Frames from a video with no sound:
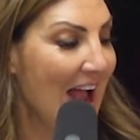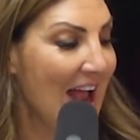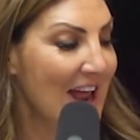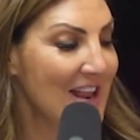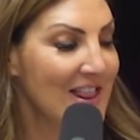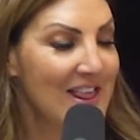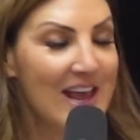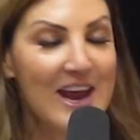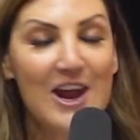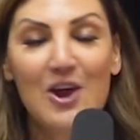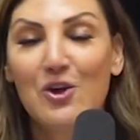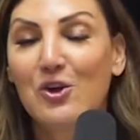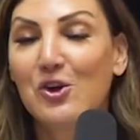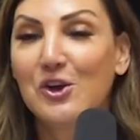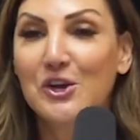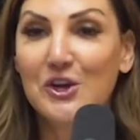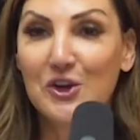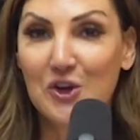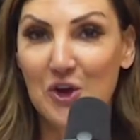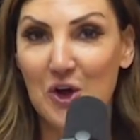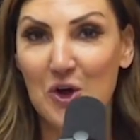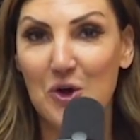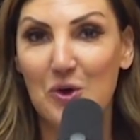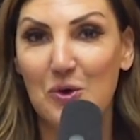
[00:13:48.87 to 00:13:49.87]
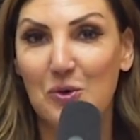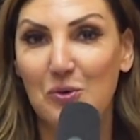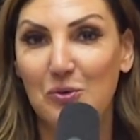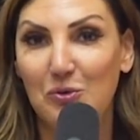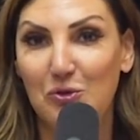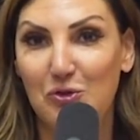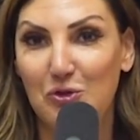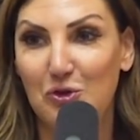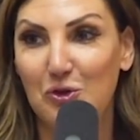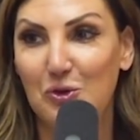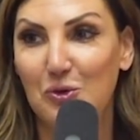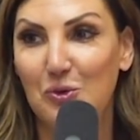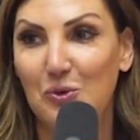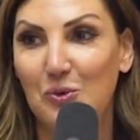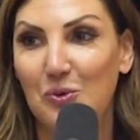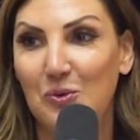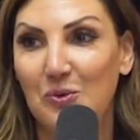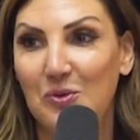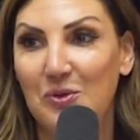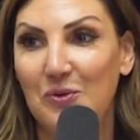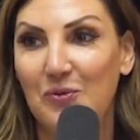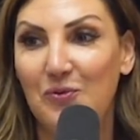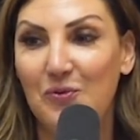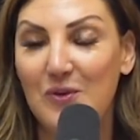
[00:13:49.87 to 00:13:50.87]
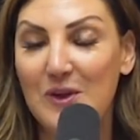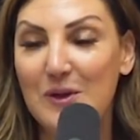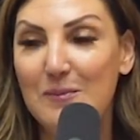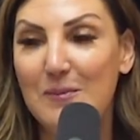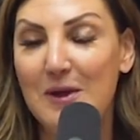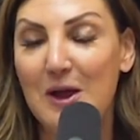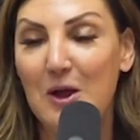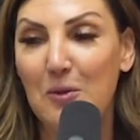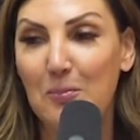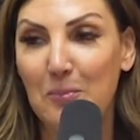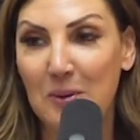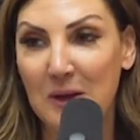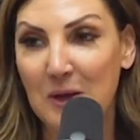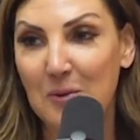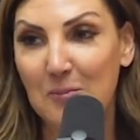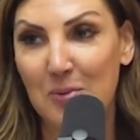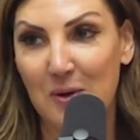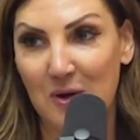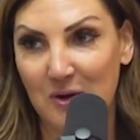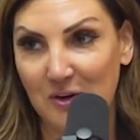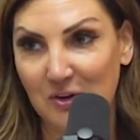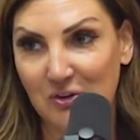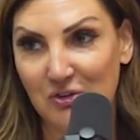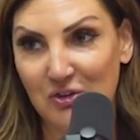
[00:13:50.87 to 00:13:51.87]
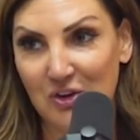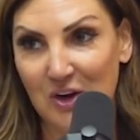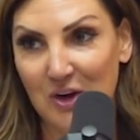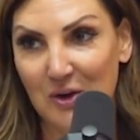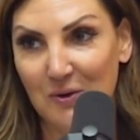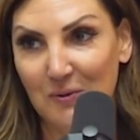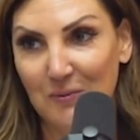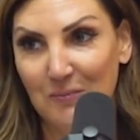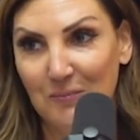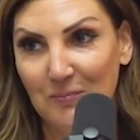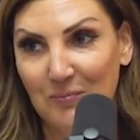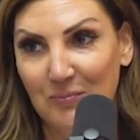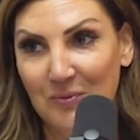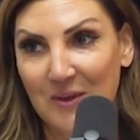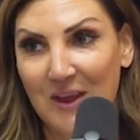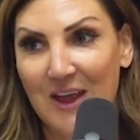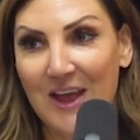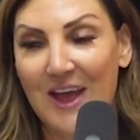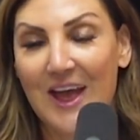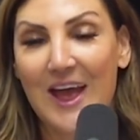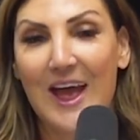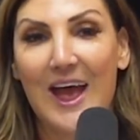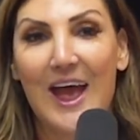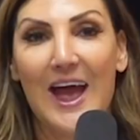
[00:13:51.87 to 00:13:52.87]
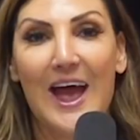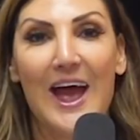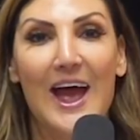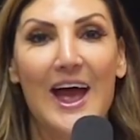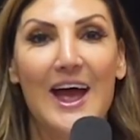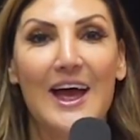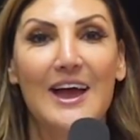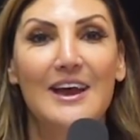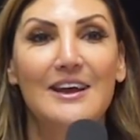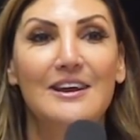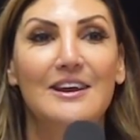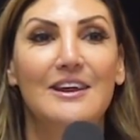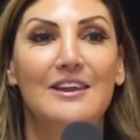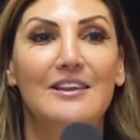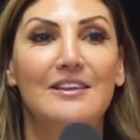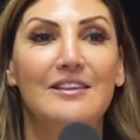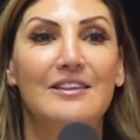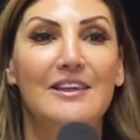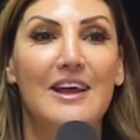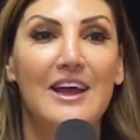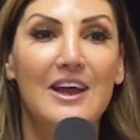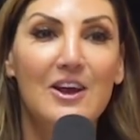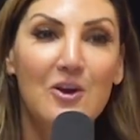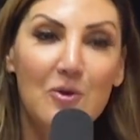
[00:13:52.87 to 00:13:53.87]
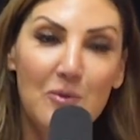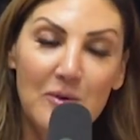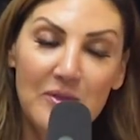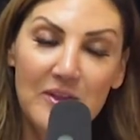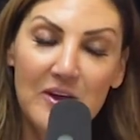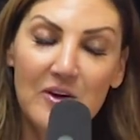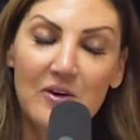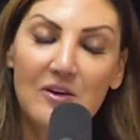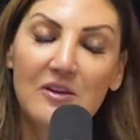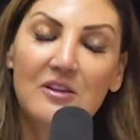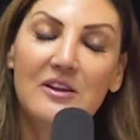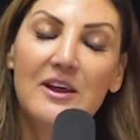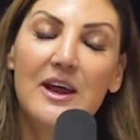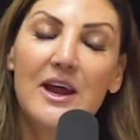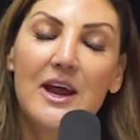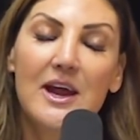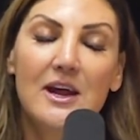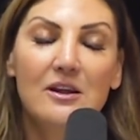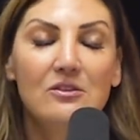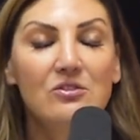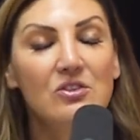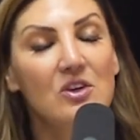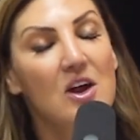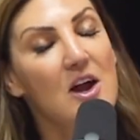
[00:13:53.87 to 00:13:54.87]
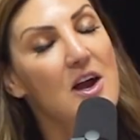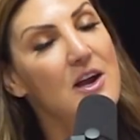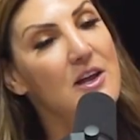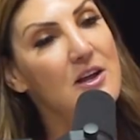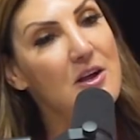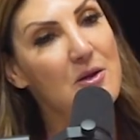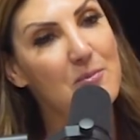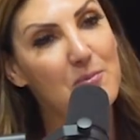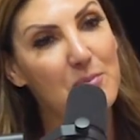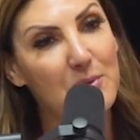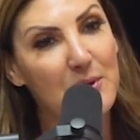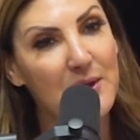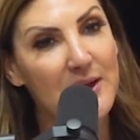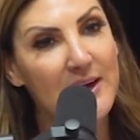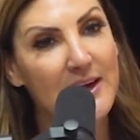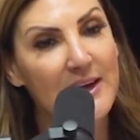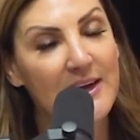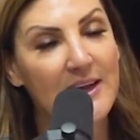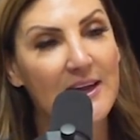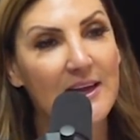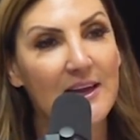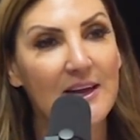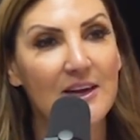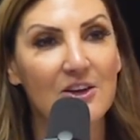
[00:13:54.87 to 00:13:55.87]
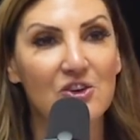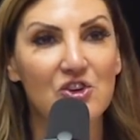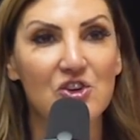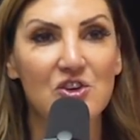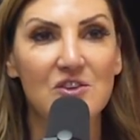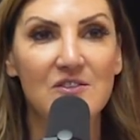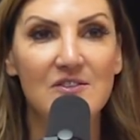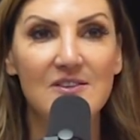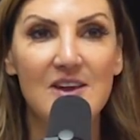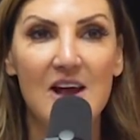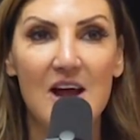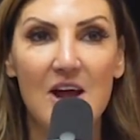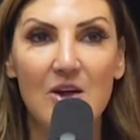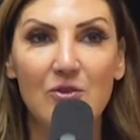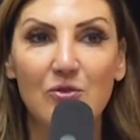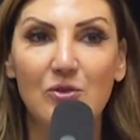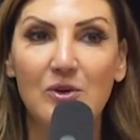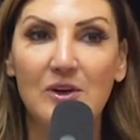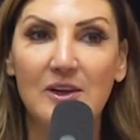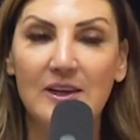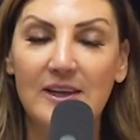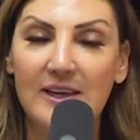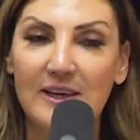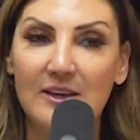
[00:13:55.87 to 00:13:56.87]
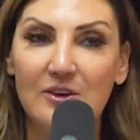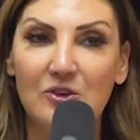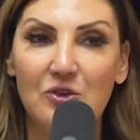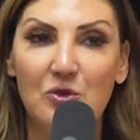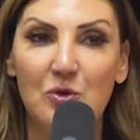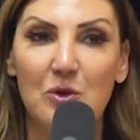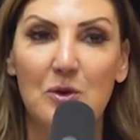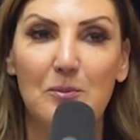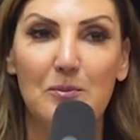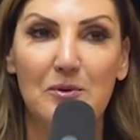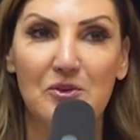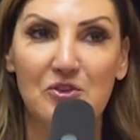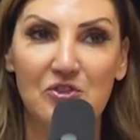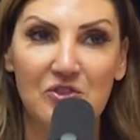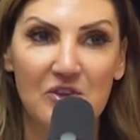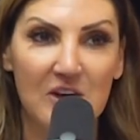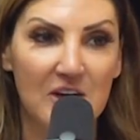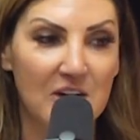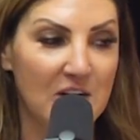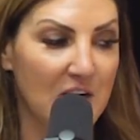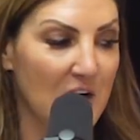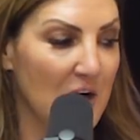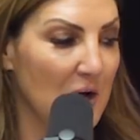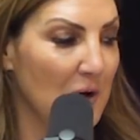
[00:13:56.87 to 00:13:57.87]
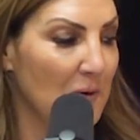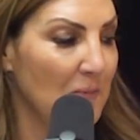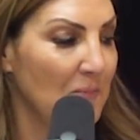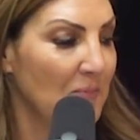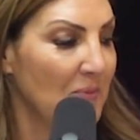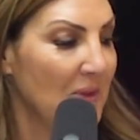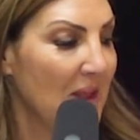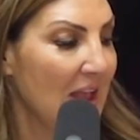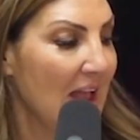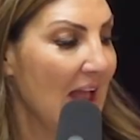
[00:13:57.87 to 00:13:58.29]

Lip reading: They are going to go to the female ping pong show, and they go in there, and Leanne's kind of complaining, and she's not really into it, but she's going to go.